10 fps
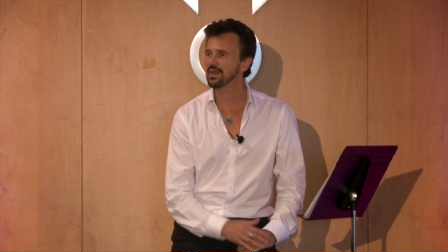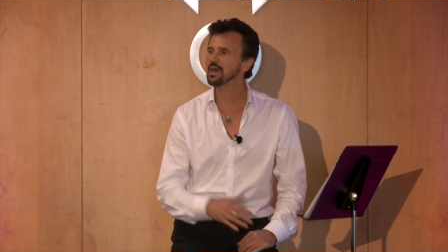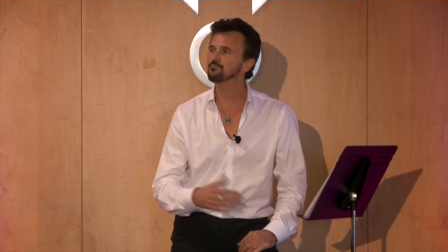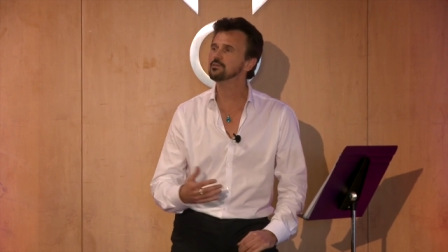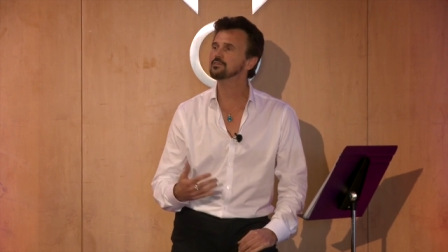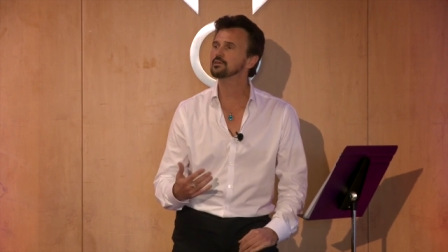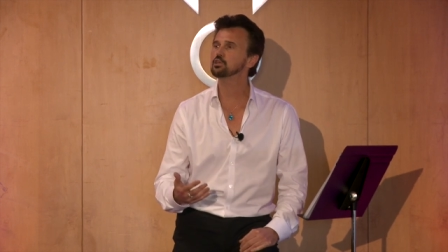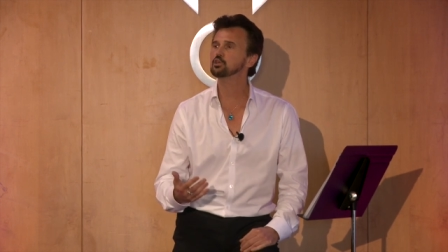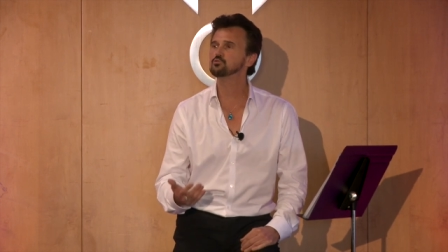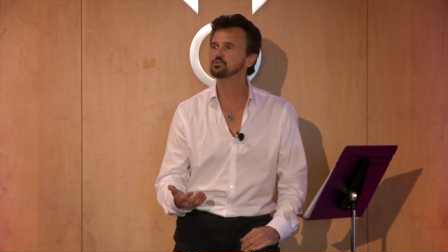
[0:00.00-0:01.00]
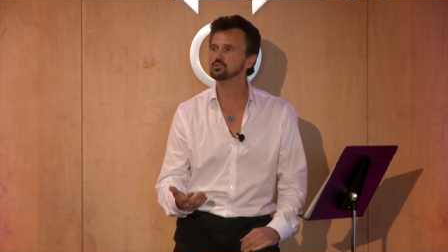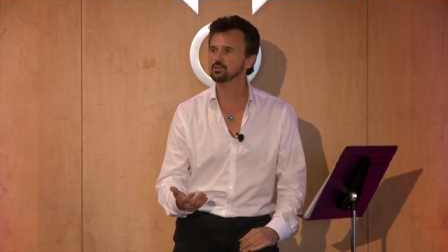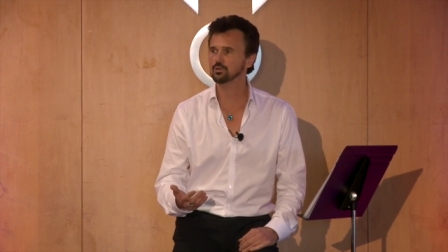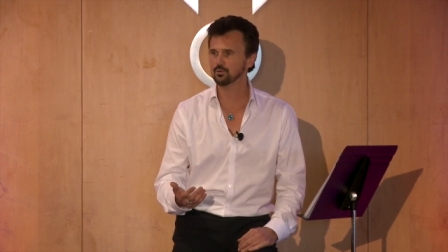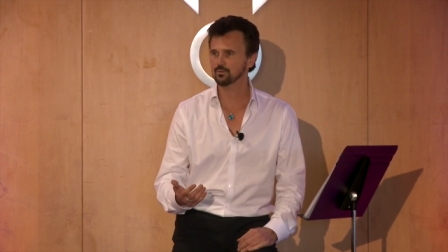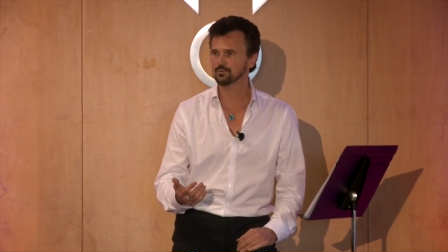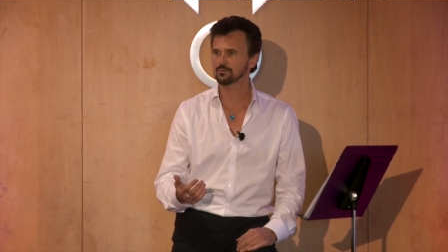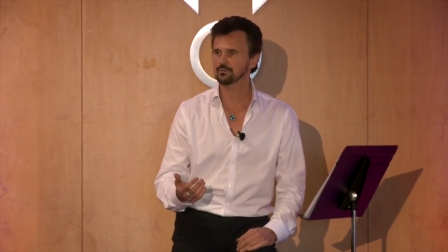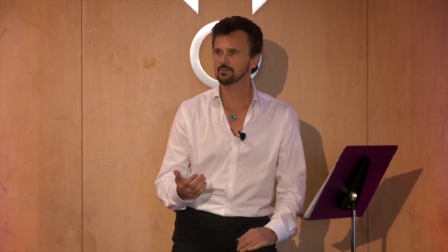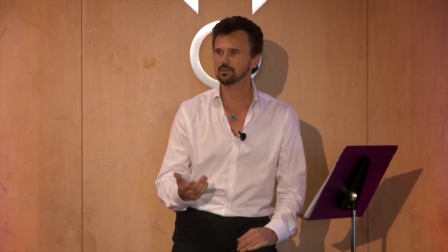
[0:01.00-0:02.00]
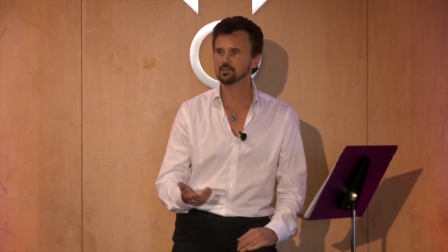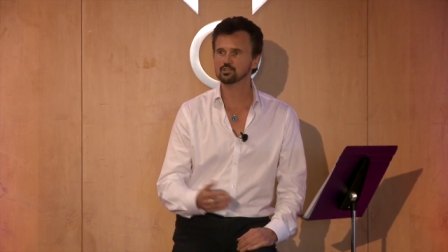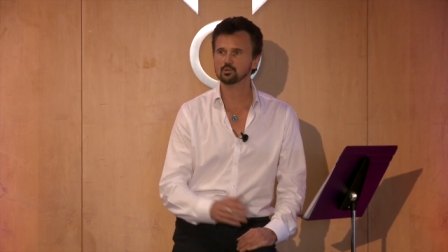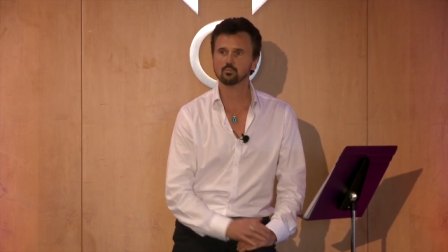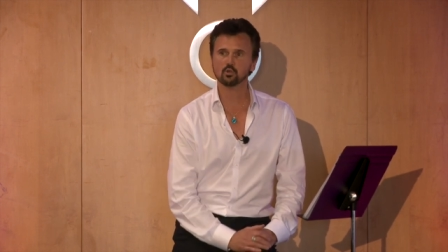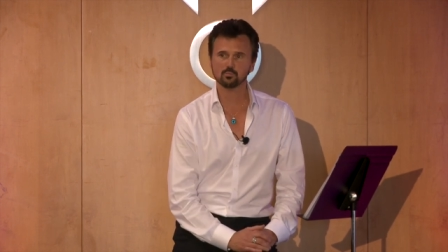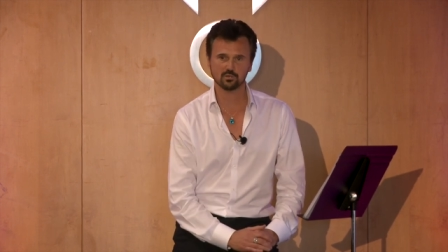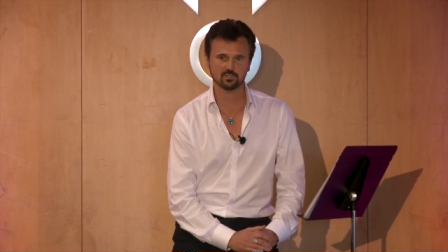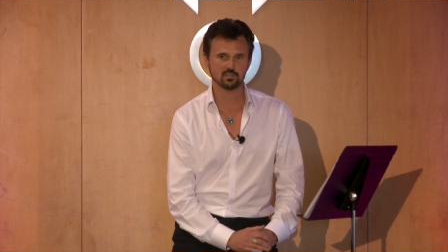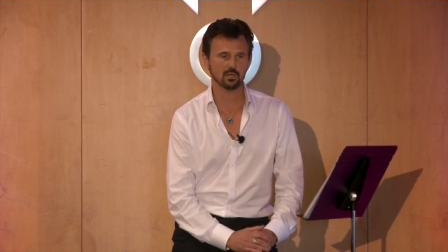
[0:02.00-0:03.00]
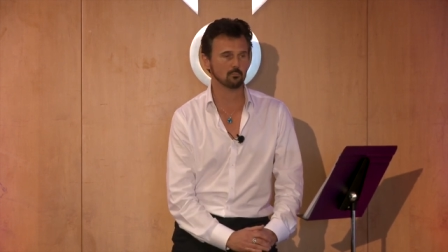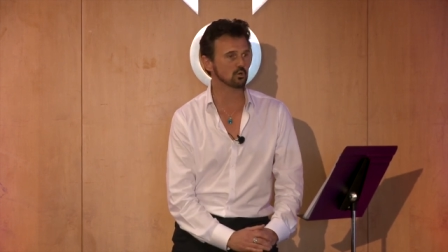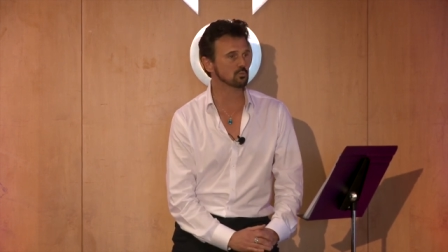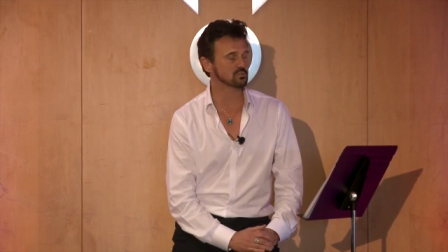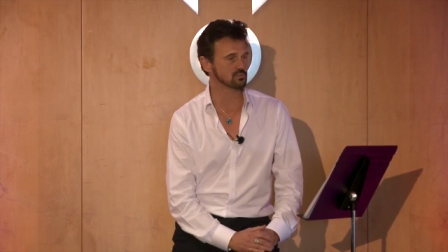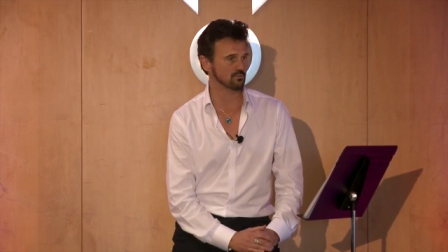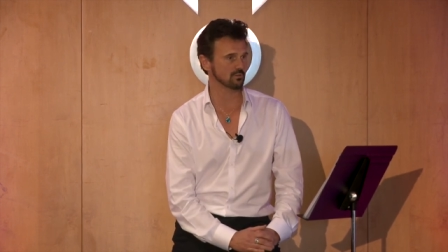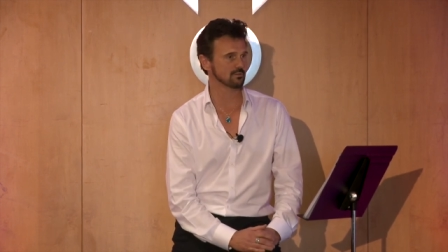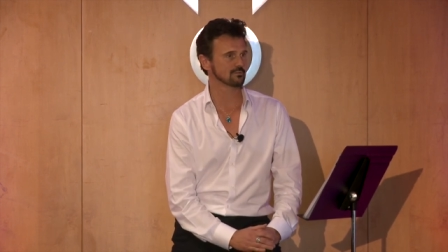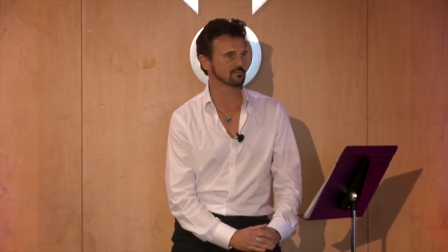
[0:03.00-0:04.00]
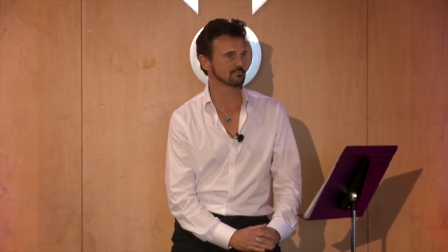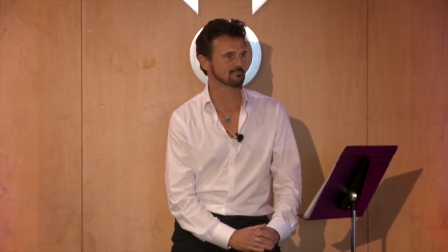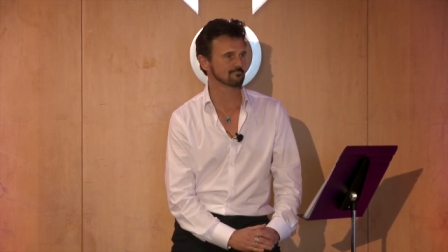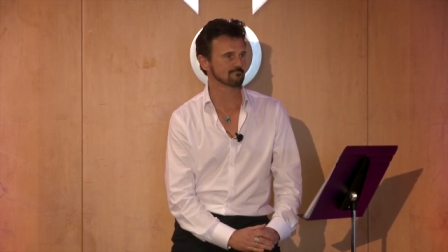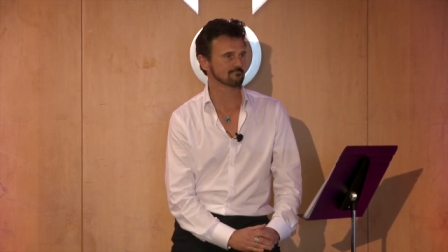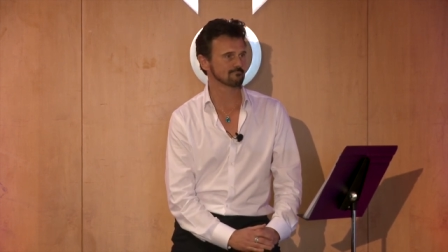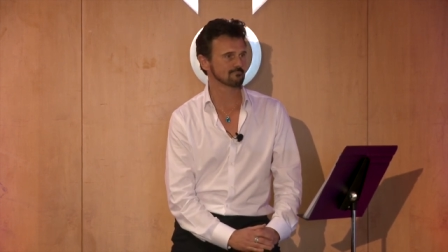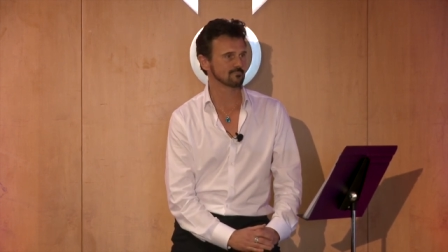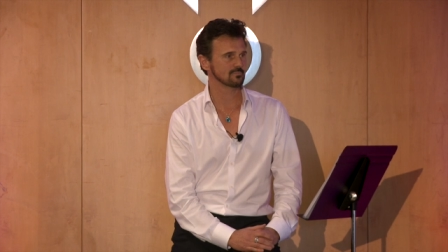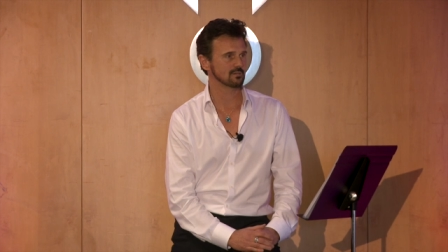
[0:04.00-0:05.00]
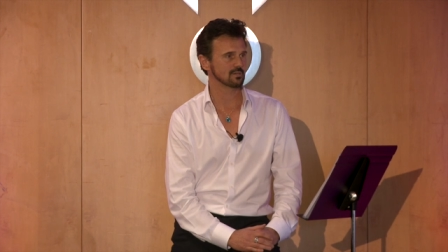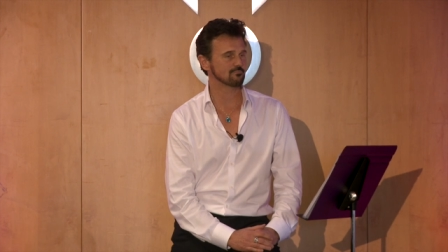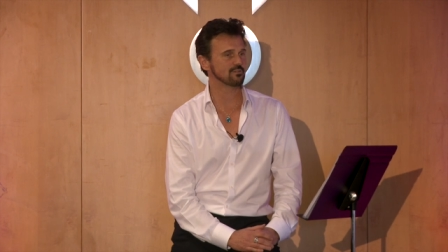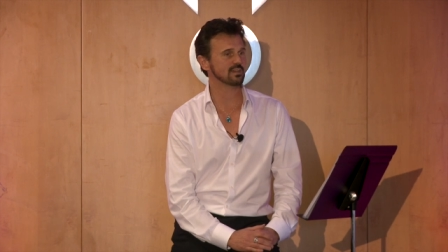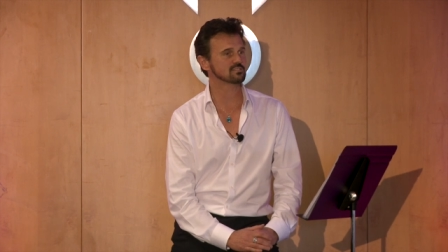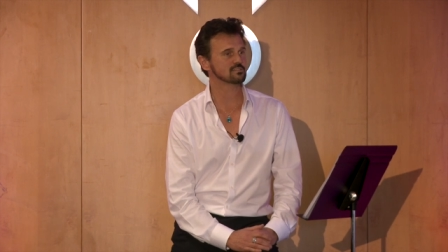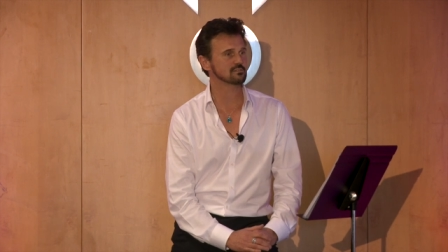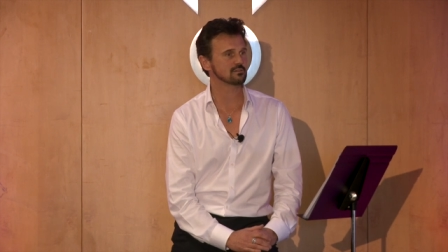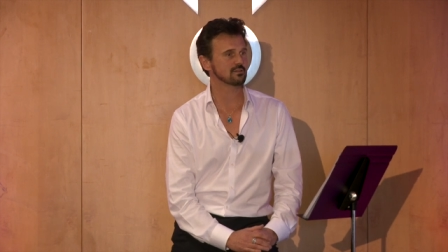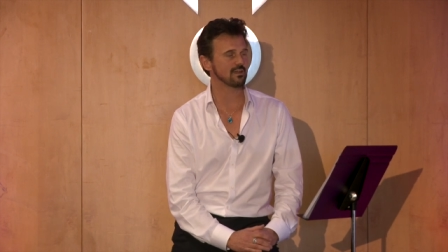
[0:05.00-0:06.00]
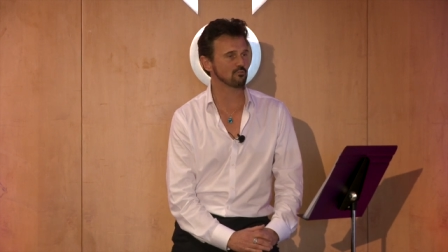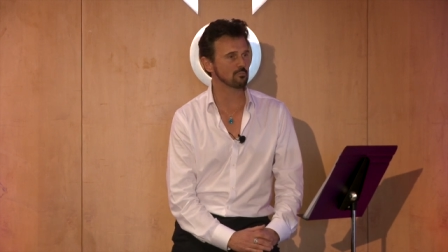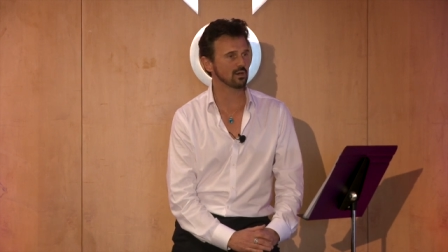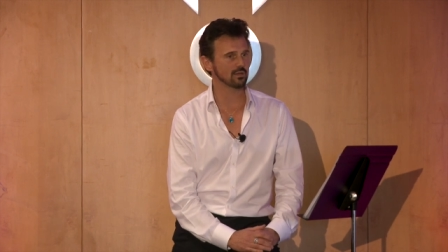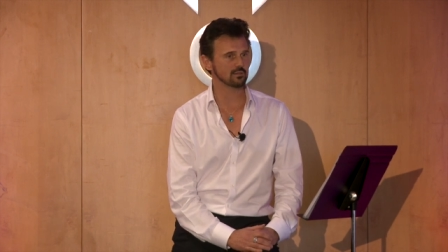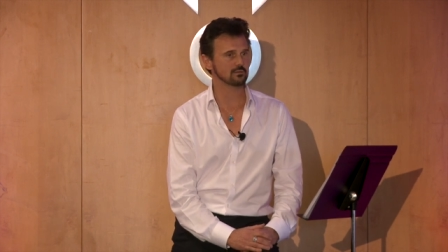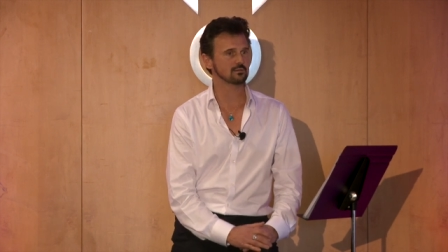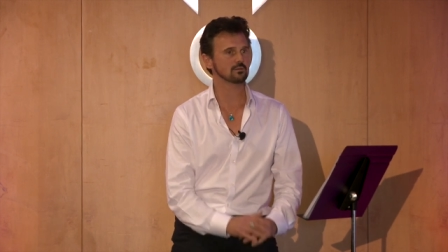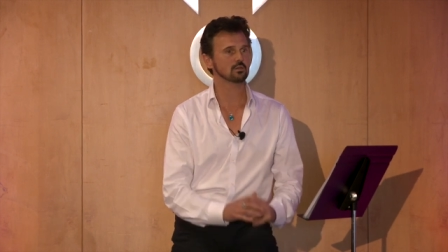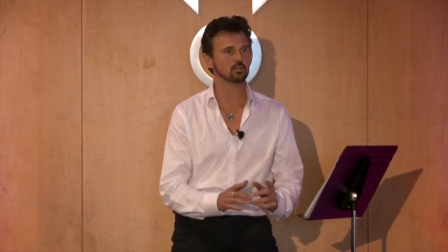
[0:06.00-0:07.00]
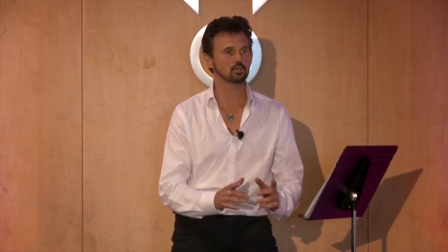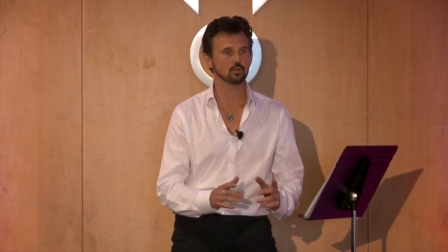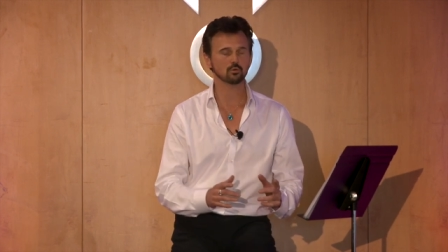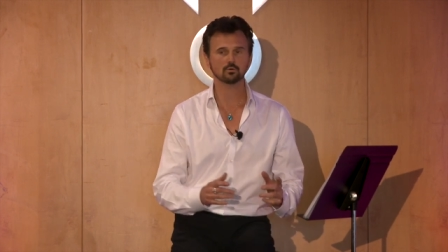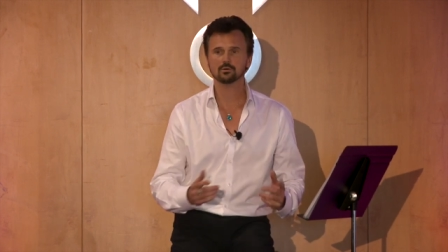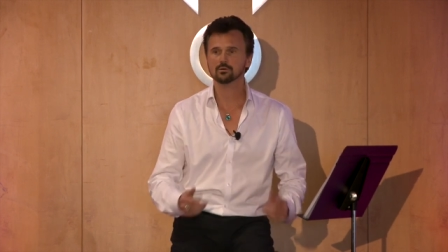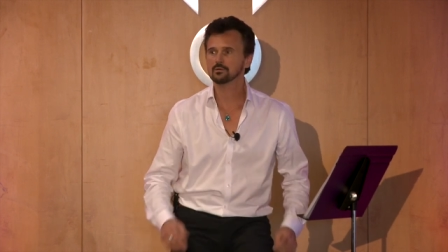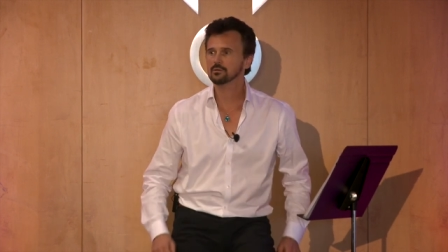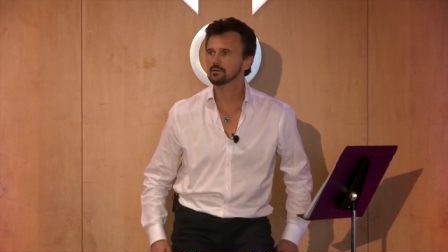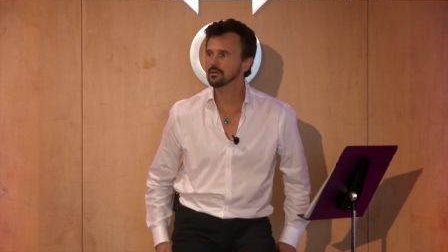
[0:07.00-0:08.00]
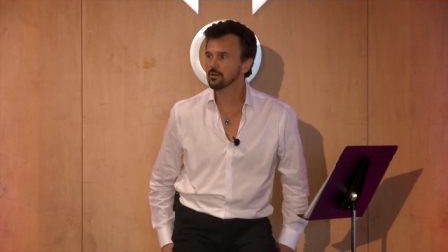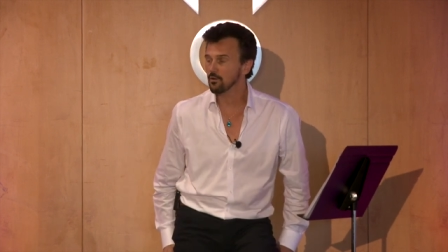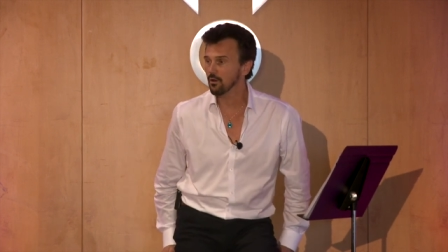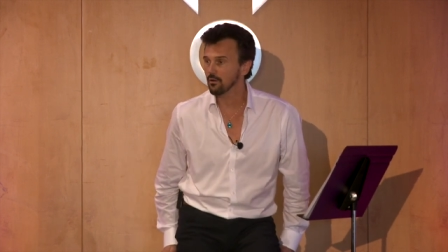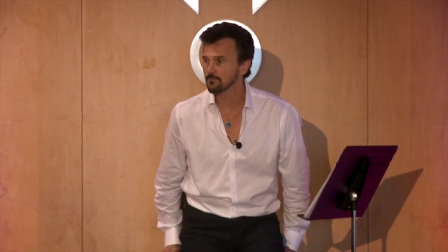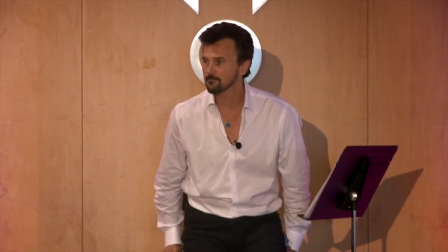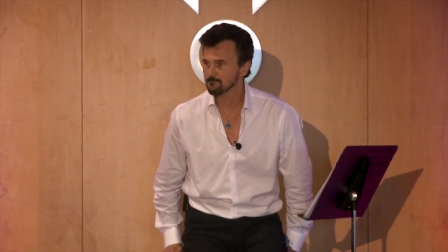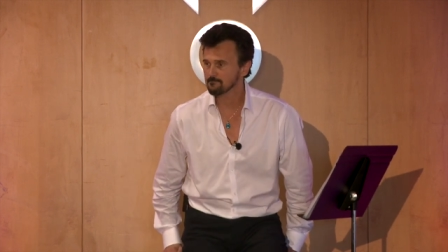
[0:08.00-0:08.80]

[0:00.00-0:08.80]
Everything you do is your purpose and purposeful. It affects everybody, you, and all.